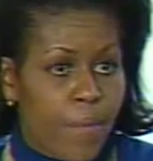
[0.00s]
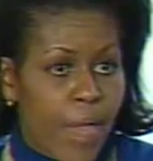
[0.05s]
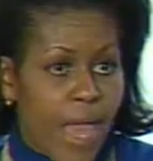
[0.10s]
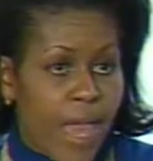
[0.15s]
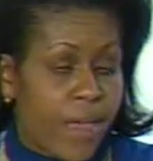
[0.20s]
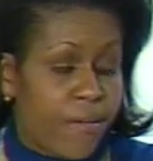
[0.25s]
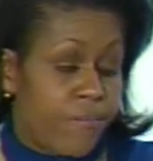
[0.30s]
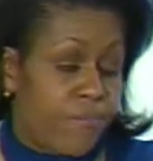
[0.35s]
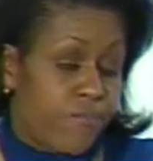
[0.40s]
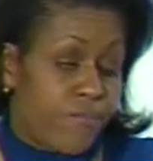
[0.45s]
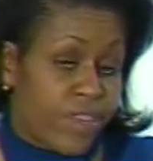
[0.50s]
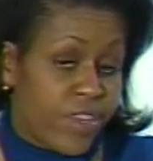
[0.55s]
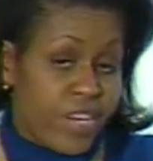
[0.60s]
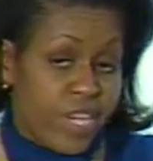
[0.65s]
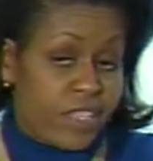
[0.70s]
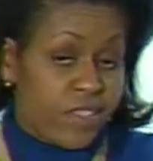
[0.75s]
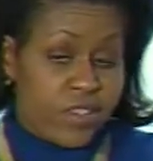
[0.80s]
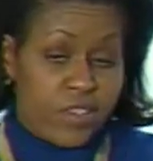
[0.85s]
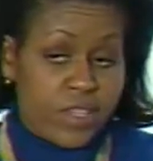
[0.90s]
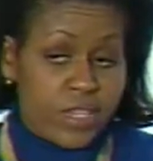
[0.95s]
And it
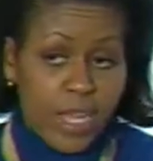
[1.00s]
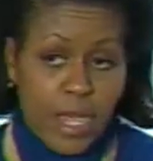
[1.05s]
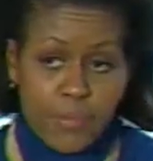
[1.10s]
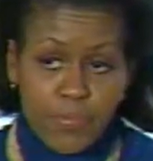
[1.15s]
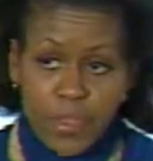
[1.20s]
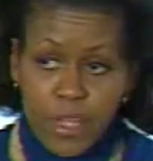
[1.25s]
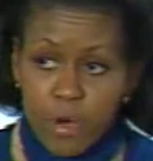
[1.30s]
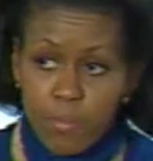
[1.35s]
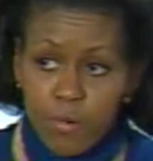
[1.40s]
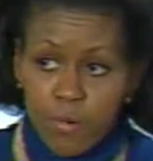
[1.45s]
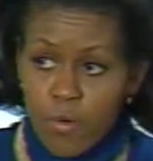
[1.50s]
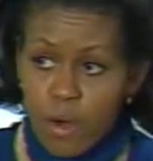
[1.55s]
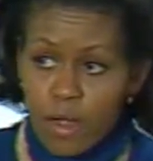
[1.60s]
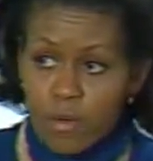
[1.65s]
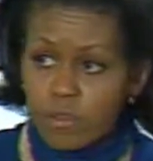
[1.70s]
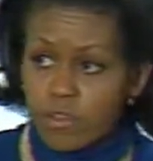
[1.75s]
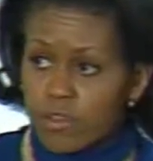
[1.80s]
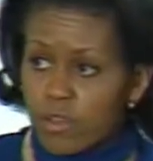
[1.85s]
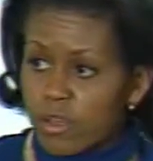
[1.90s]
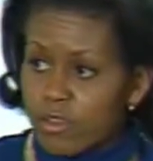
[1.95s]
doesn't stop there.
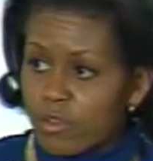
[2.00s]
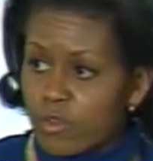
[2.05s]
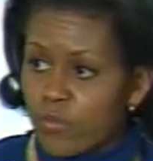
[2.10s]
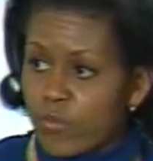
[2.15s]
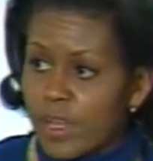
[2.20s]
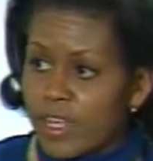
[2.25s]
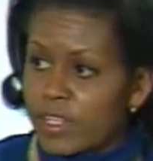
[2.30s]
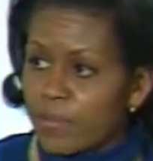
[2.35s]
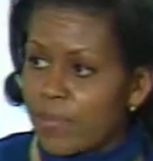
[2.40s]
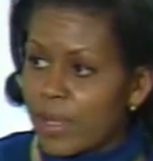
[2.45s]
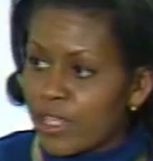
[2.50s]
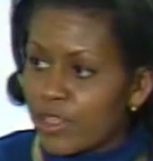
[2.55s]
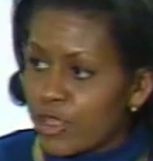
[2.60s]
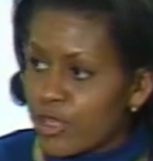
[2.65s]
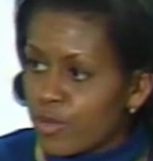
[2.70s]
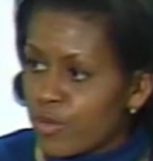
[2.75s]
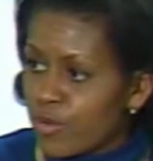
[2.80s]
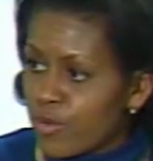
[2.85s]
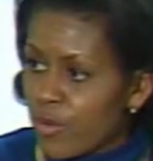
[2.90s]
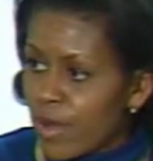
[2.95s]
Barack was also raised by
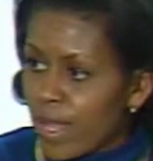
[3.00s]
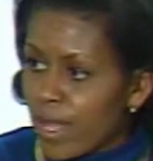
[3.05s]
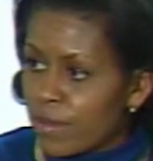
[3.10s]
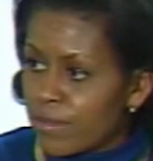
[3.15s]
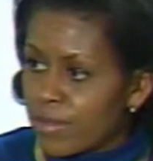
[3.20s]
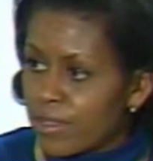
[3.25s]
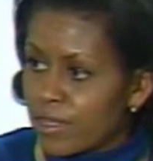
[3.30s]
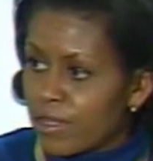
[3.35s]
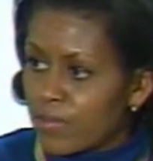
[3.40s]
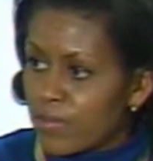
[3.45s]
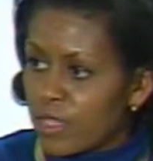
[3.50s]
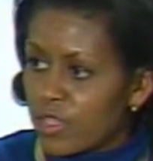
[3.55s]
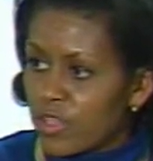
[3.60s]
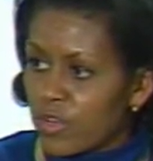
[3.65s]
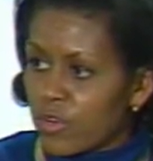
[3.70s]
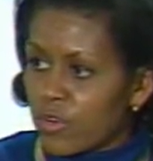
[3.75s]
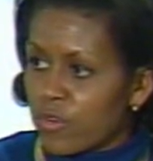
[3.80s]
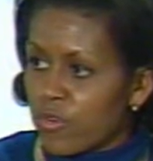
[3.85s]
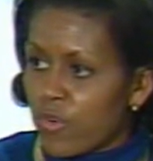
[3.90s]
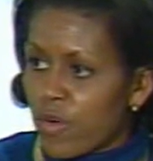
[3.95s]
Toot and Gramps, his
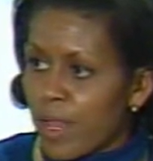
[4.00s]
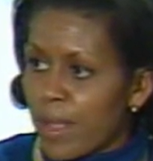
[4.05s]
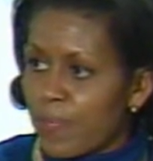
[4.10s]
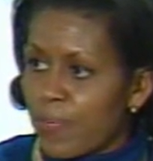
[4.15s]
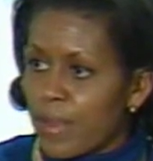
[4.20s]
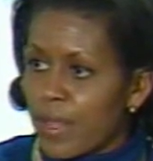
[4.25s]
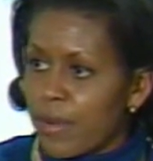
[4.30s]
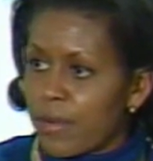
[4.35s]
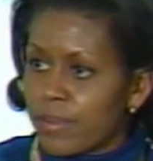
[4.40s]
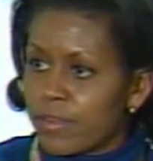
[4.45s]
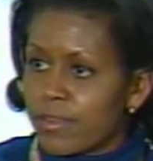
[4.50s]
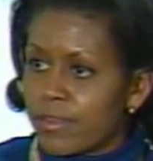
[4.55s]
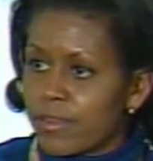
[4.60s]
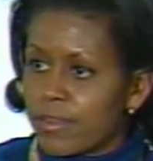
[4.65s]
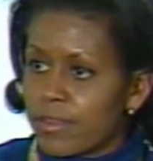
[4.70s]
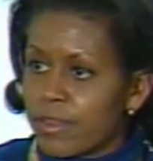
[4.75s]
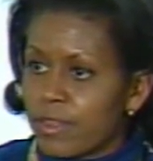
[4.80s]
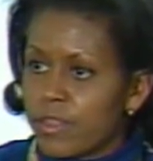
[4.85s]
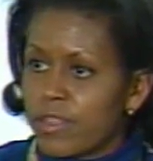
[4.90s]
maternal grandparents.